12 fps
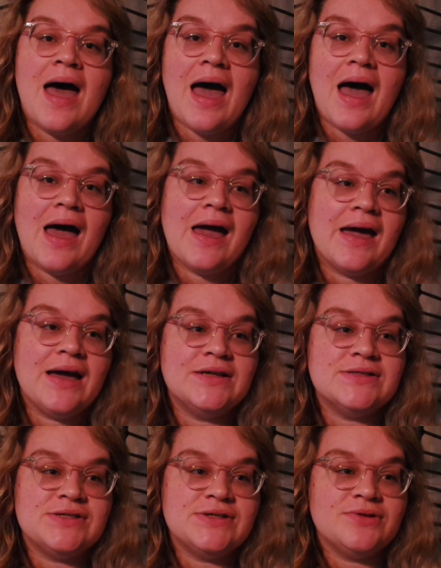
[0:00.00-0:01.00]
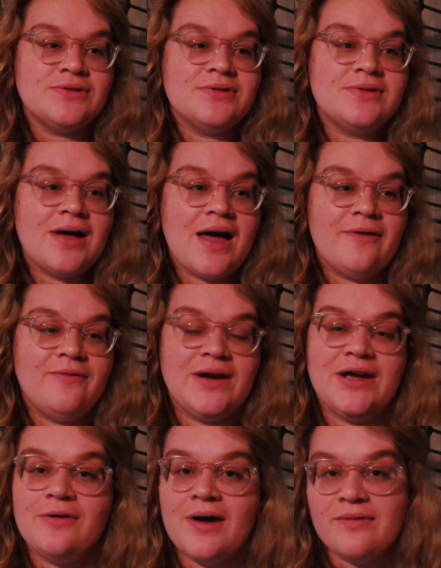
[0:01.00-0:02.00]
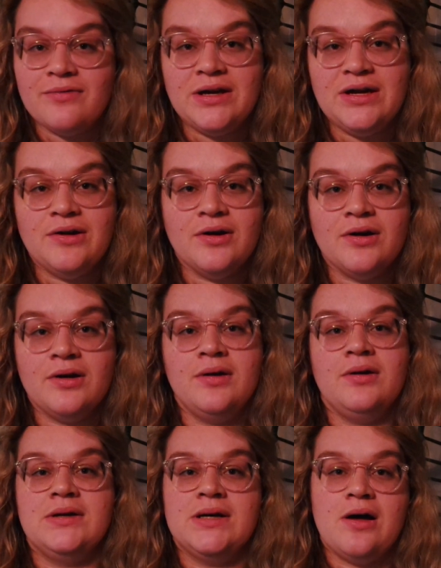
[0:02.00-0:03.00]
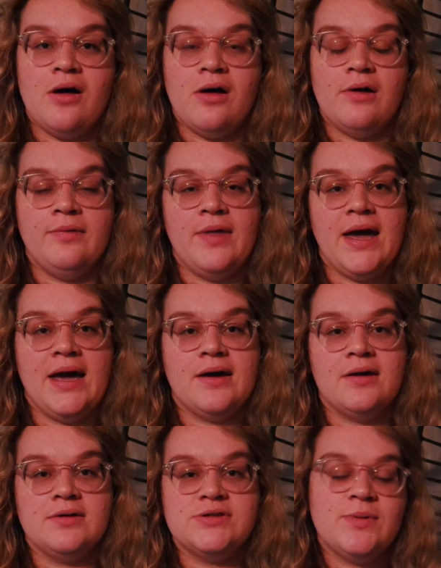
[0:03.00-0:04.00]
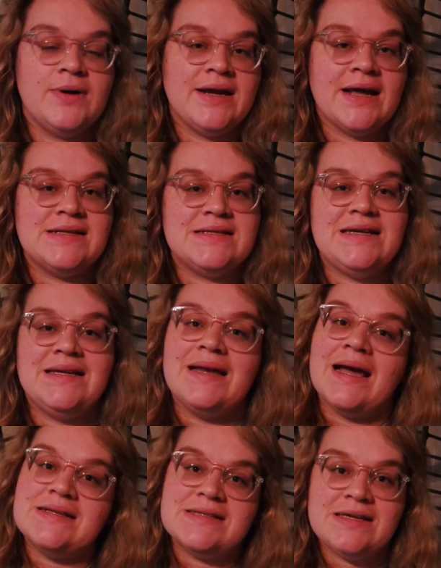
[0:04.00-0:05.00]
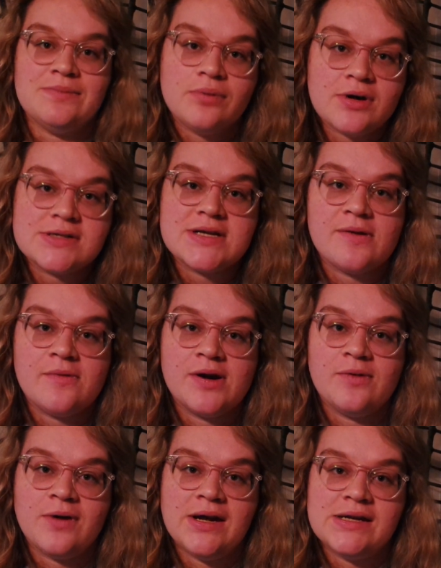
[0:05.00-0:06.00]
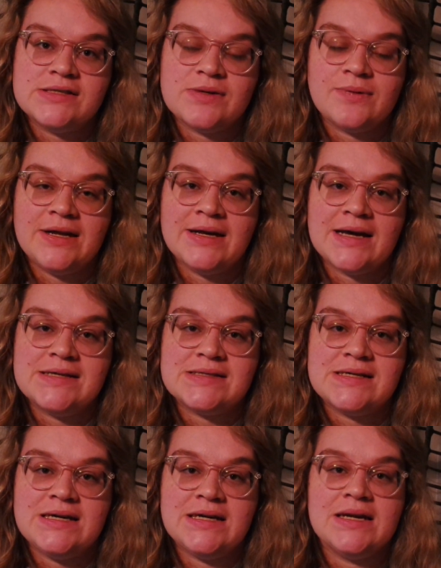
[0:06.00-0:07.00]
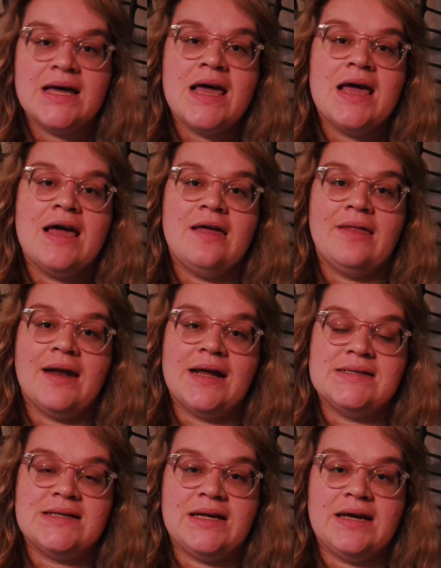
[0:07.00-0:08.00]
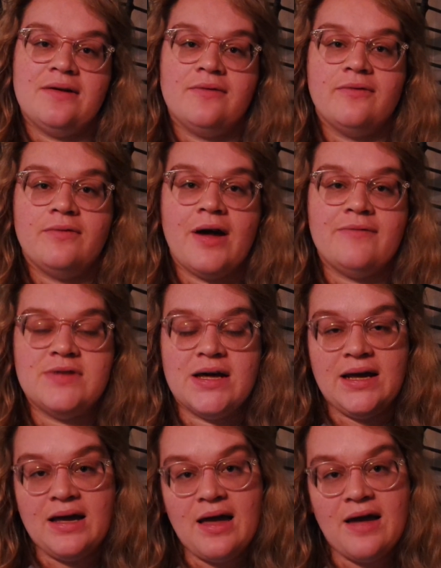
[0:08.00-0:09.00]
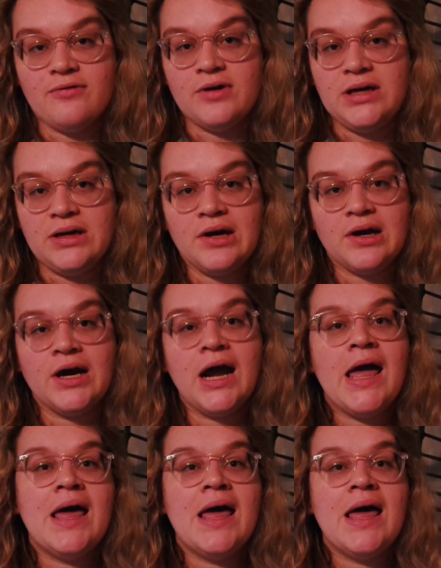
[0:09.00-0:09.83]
I do a video every year called like 19 books I want to read in 2019. And then I've done it every year.